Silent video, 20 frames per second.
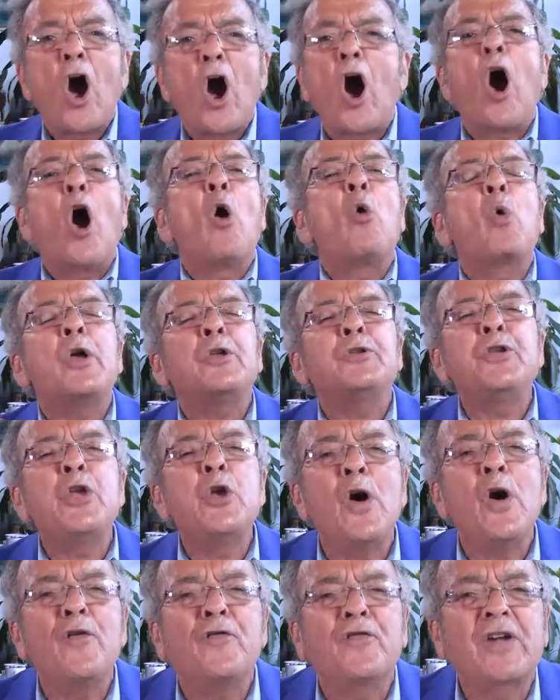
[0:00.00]
Oh, would
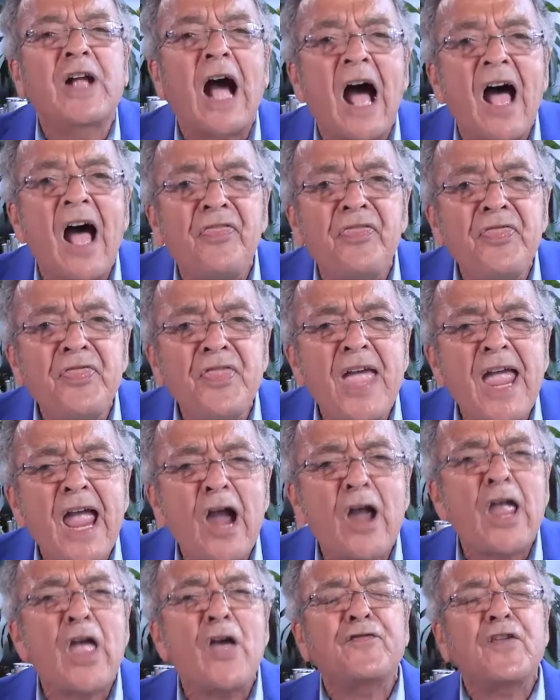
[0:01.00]
you have gotten
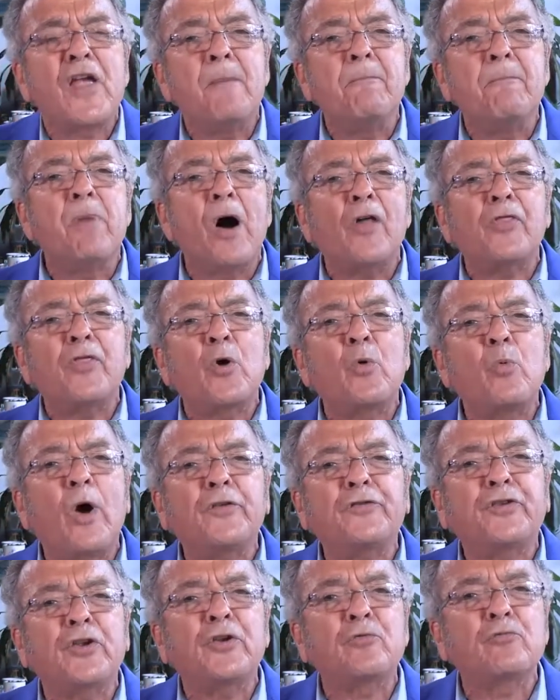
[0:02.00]
there if your mother
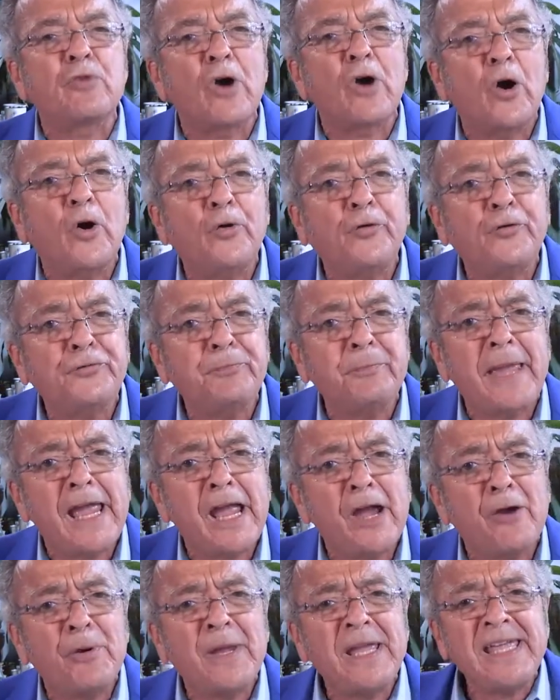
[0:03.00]
wasn't
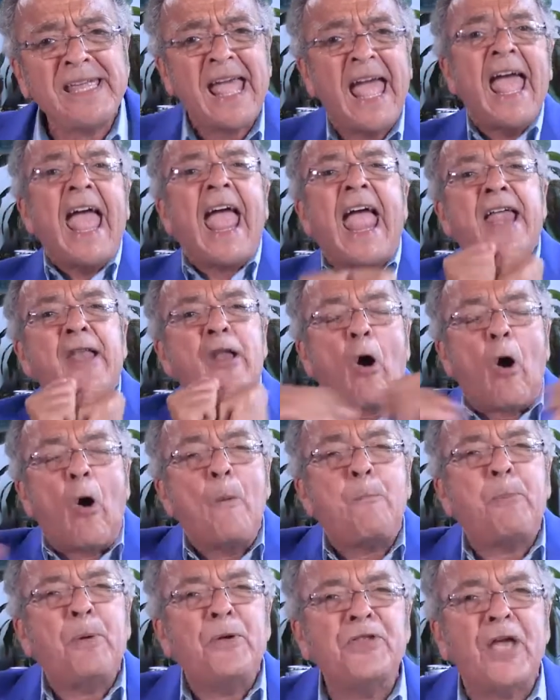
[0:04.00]
Rosemary and
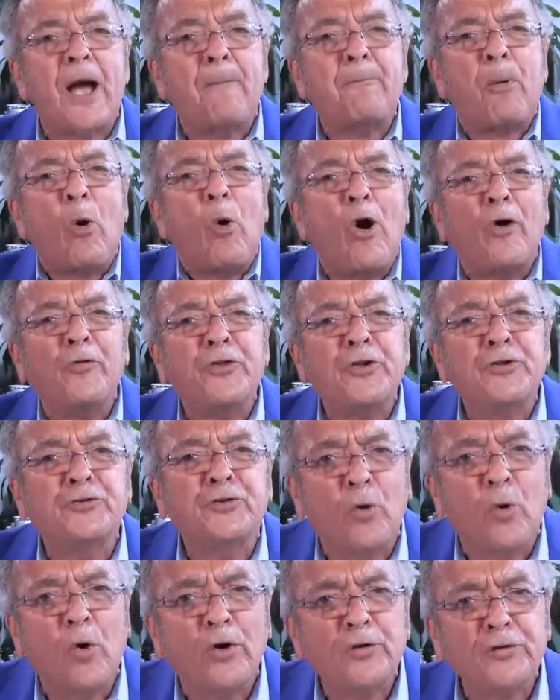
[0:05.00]
opened up all the
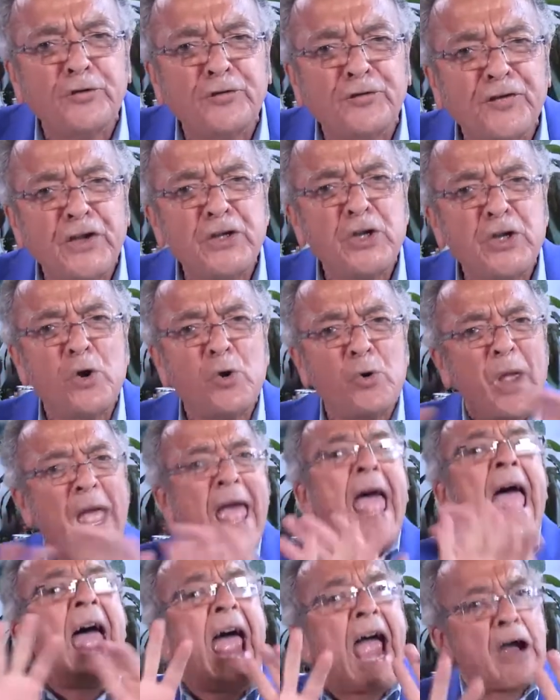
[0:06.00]
doors for you?
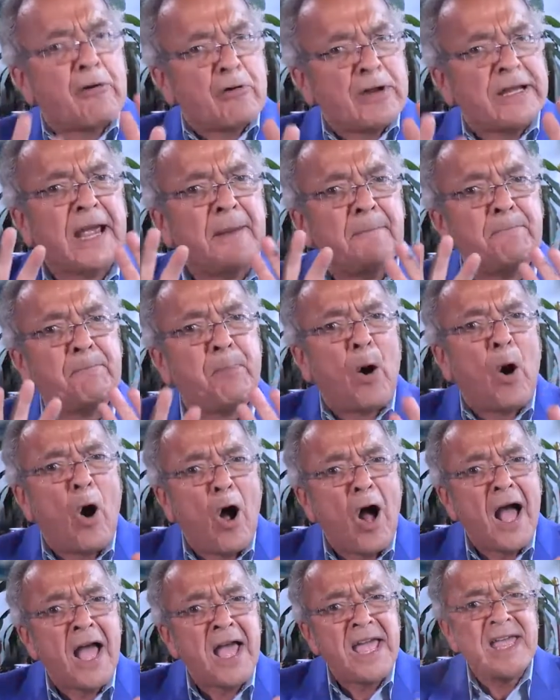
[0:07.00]
Arrogant
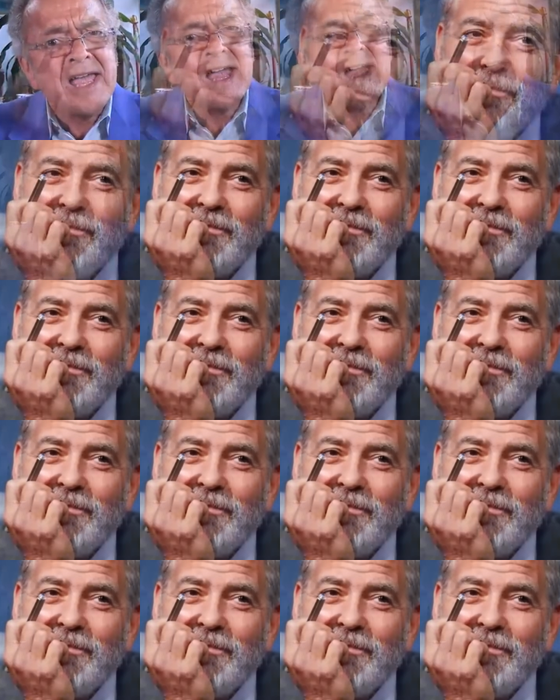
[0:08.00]
boy.